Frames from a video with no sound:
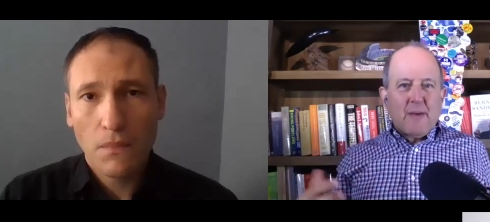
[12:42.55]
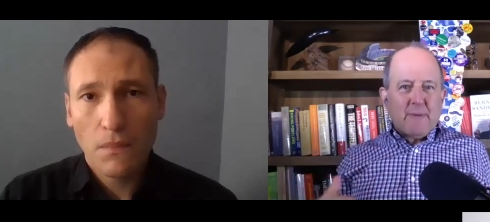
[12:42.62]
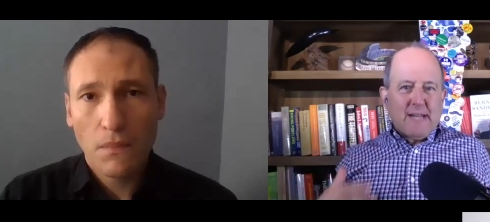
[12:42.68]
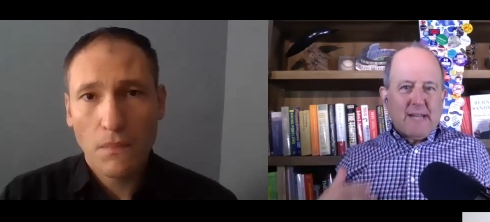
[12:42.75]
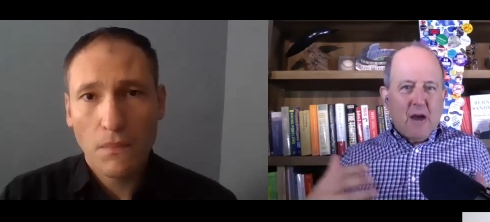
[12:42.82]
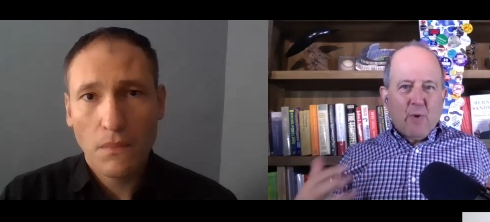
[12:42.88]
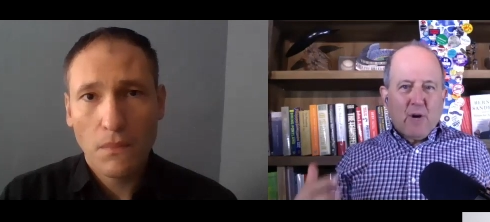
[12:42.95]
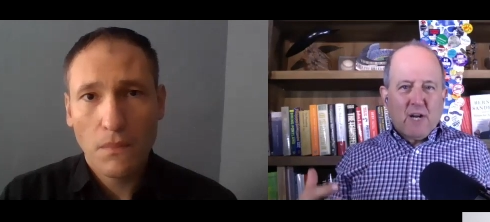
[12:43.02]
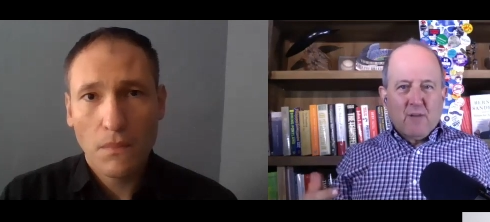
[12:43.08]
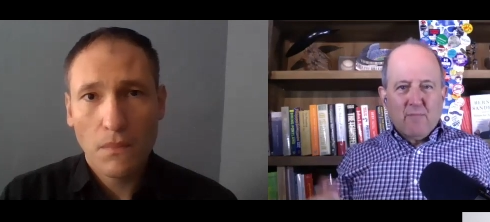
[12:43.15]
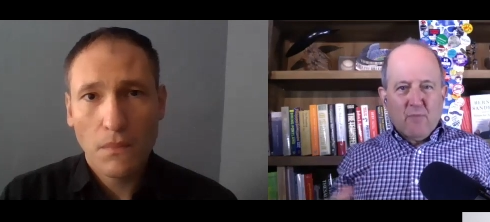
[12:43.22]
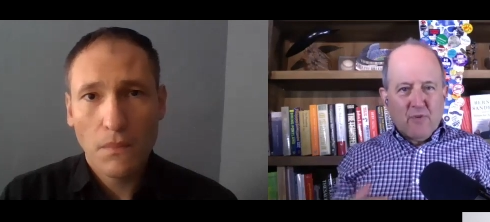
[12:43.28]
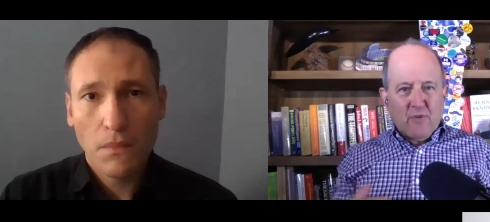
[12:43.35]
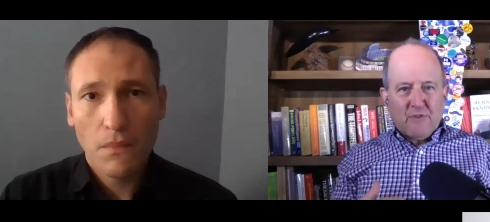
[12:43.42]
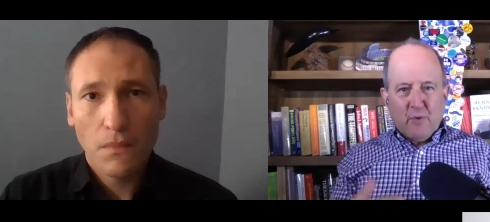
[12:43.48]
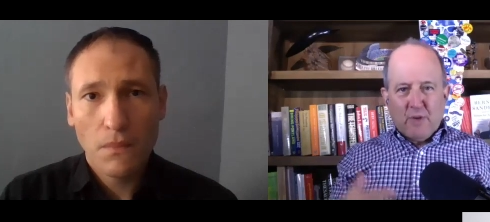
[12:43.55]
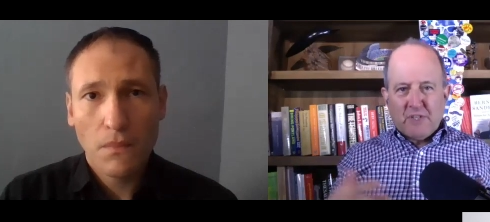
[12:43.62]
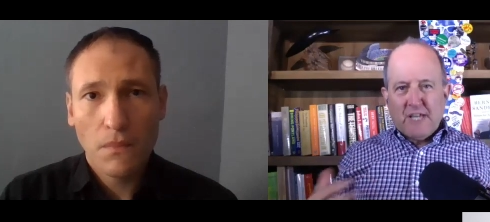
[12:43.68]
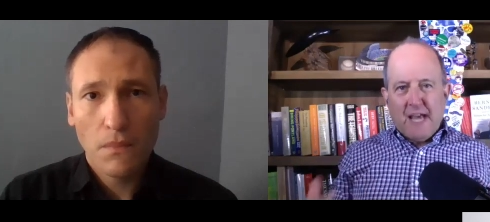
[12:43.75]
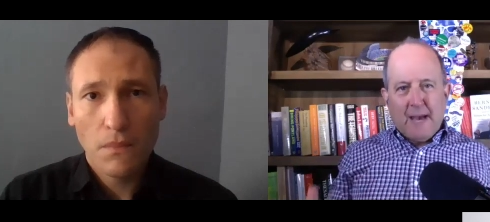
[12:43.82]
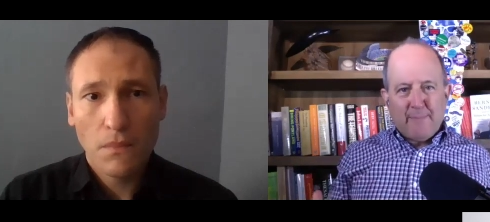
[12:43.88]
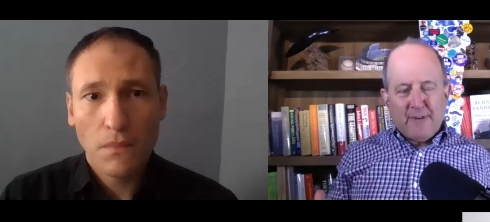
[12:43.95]
Speaker 1: And now we're going to move to what's
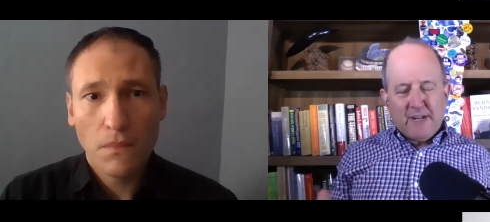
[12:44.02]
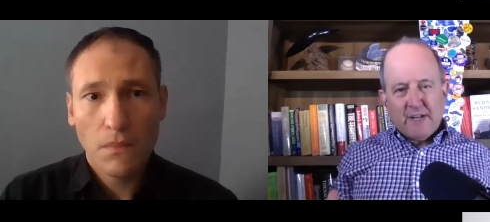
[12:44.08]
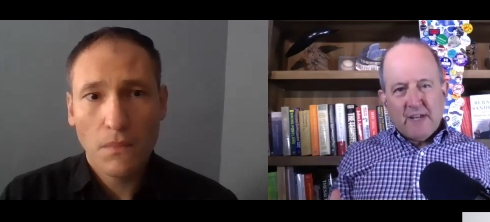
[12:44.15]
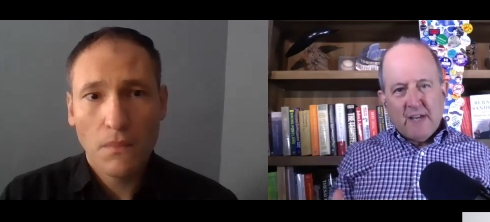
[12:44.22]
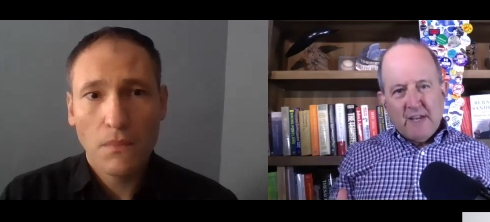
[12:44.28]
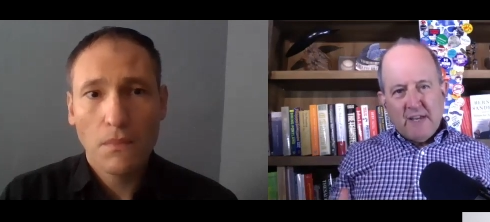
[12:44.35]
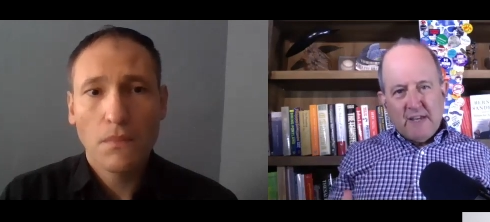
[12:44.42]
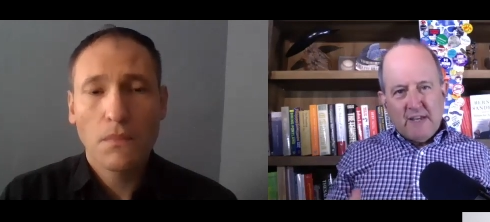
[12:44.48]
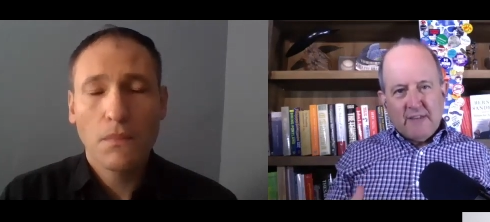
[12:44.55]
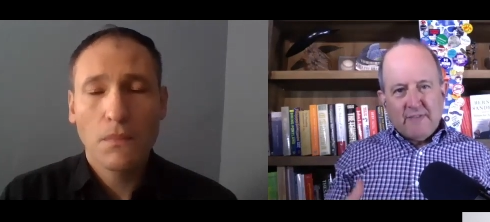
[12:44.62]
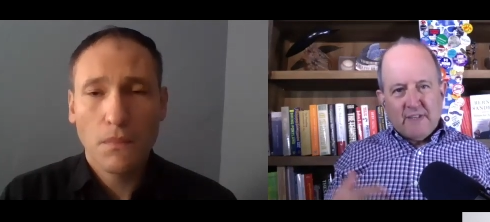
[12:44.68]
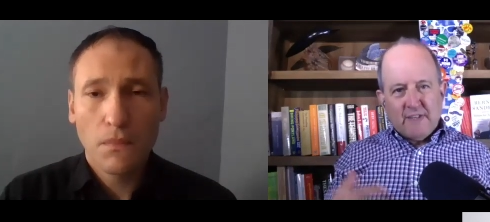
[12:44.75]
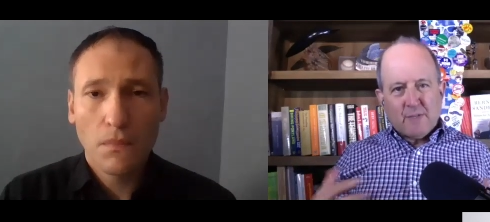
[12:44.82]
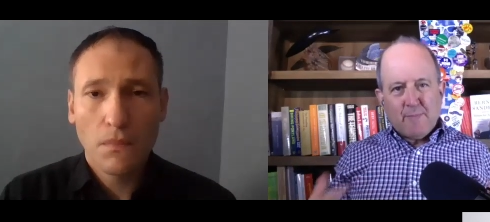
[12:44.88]
happening in this